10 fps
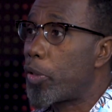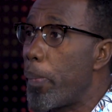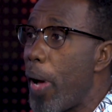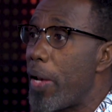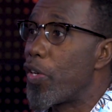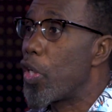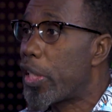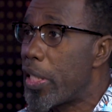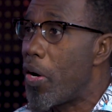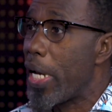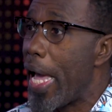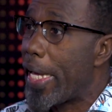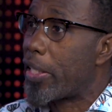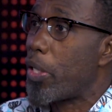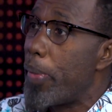some man figure sit down
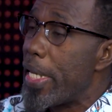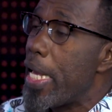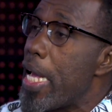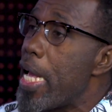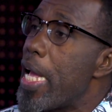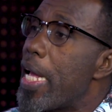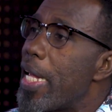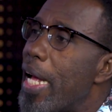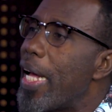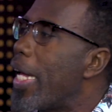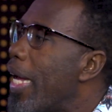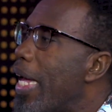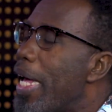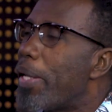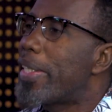like somebody.
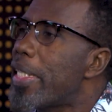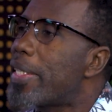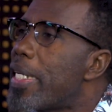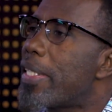These